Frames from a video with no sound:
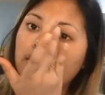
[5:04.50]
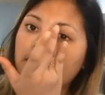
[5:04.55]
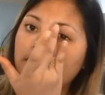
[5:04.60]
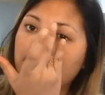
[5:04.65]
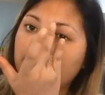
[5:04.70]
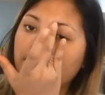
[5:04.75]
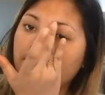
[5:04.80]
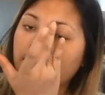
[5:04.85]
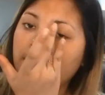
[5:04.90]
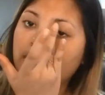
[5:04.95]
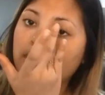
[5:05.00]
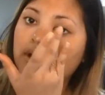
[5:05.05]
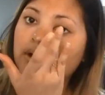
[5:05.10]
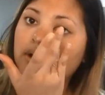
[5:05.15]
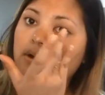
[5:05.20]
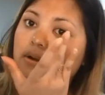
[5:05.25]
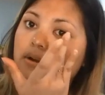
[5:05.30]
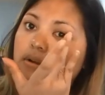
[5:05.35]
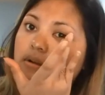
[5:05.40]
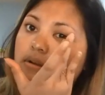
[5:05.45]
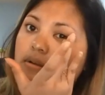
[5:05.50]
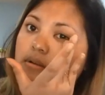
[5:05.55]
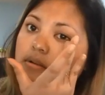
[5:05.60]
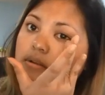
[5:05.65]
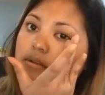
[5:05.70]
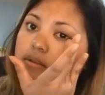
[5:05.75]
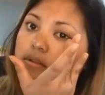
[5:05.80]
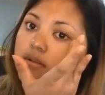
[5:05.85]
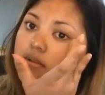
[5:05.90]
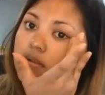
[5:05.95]
of where
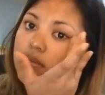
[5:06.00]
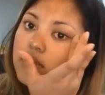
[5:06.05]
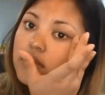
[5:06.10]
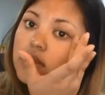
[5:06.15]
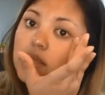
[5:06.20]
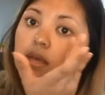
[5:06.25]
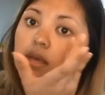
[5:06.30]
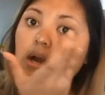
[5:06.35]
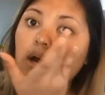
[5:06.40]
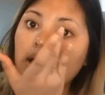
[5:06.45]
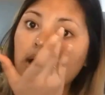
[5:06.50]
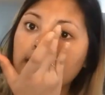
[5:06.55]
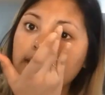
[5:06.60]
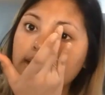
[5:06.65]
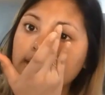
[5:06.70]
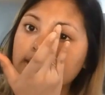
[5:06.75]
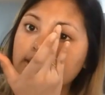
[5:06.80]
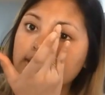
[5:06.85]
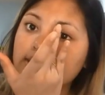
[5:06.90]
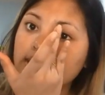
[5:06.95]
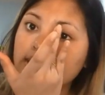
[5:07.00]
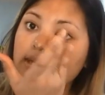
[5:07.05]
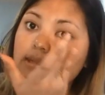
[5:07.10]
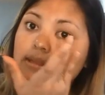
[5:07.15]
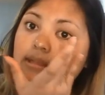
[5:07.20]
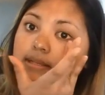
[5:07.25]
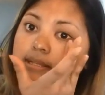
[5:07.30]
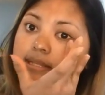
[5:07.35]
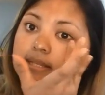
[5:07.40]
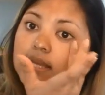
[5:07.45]
the eye is.
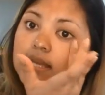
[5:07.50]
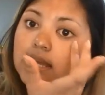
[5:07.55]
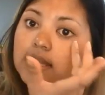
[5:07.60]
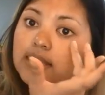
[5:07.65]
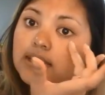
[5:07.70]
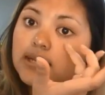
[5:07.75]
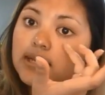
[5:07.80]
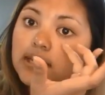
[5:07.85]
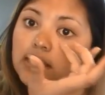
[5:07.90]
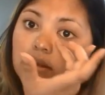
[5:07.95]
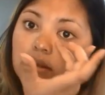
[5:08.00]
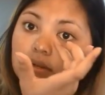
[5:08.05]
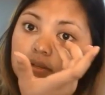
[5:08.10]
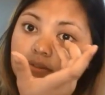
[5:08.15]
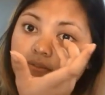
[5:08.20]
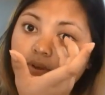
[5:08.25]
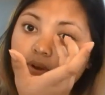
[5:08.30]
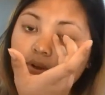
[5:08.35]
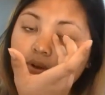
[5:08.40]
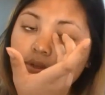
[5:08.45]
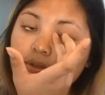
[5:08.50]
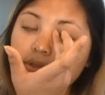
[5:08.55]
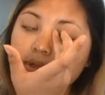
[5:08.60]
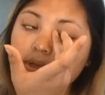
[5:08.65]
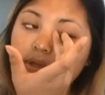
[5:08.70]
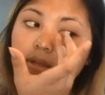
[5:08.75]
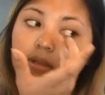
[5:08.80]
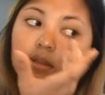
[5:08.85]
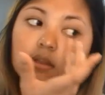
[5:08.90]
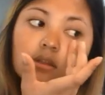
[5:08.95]
Like the skin here is very
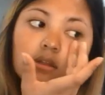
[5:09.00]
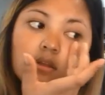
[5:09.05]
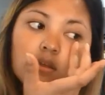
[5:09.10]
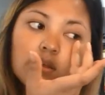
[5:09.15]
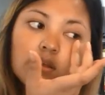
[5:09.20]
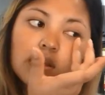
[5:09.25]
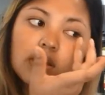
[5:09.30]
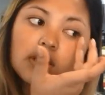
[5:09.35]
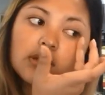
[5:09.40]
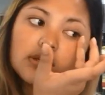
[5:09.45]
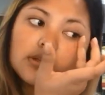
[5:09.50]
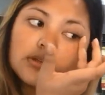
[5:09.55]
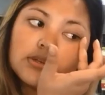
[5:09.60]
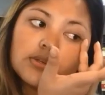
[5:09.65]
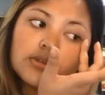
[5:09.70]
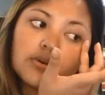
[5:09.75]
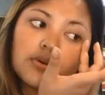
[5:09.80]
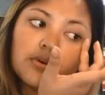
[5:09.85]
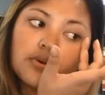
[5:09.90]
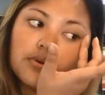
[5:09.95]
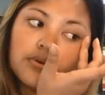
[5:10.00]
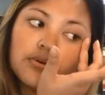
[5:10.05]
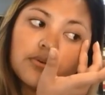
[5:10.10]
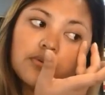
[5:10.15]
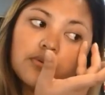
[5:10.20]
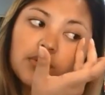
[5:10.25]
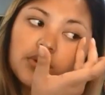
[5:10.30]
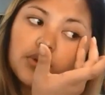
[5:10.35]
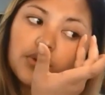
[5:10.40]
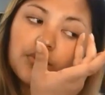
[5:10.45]
thin, so
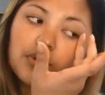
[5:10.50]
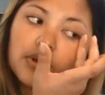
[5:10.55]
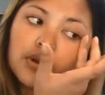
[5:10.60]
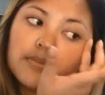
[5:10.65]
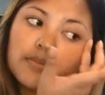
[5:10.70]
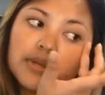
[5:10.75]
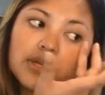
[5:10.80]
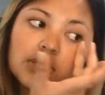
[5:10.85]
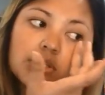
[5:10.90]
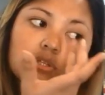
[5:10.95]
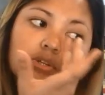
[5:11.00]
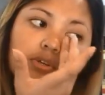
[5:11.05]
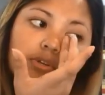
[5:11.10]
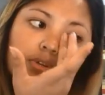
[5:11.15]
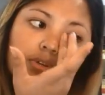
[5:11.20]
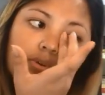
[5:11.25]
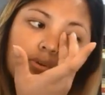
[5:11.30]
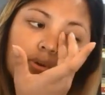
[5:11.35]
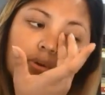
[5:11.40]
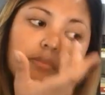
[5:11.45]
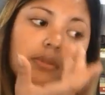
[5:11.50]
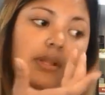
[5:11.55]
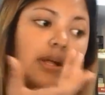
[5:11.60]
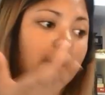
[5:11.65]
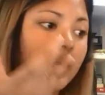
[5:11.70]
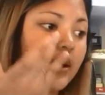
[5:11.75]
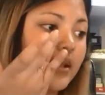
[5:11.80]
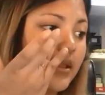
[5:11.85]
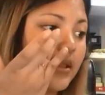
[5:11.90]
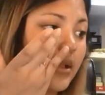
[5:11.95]
you want to make sure you
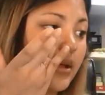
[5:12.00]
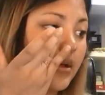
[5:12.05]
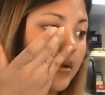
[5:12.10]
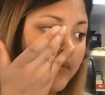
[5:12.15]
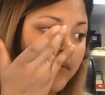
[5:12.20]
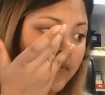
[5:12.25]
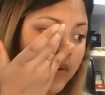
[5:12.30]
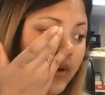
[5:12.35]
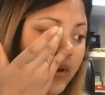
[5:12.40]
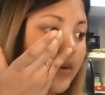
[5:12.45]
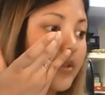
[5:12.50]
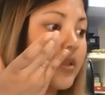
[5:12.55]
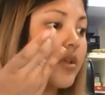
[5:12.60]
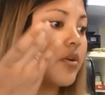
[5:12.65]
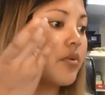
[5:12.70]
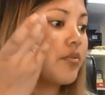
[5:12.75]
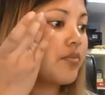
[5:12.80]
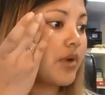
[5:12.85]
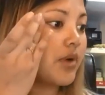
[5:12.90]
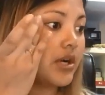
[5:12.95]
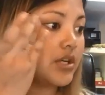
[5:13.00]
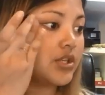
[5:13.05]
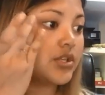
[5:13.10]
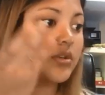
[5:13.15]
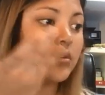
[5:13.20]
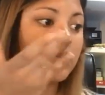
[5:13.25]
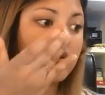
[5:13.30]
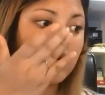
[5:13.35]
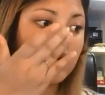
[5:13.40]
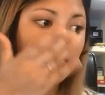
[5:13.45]
apply very little
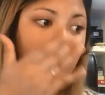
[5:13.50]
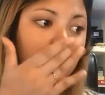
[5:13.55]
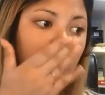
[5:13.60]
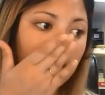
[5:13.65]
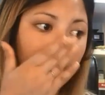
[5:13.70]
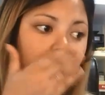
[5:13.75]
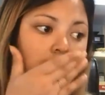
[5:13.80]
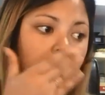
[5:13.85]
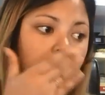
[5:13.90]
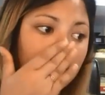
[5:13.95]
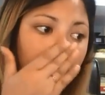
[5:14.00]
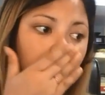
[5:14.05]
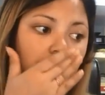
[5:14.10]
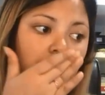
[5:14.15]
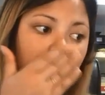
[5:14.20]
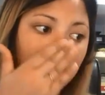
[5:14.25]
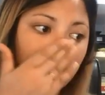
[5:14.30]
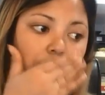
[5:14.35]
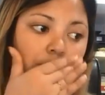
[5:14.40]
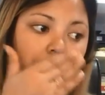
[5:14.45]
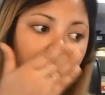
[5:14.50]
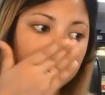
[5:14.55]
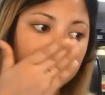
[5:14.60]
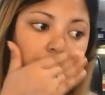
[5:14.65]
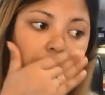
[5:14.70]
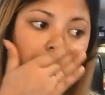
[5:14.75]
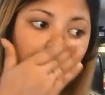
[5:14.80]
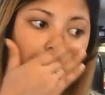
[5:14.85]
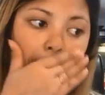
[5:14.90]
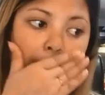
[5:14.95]
pressure, little or no
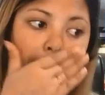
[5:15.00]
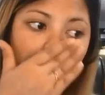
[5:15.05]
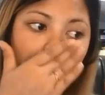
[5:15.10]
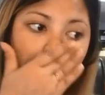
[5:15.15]
pressure.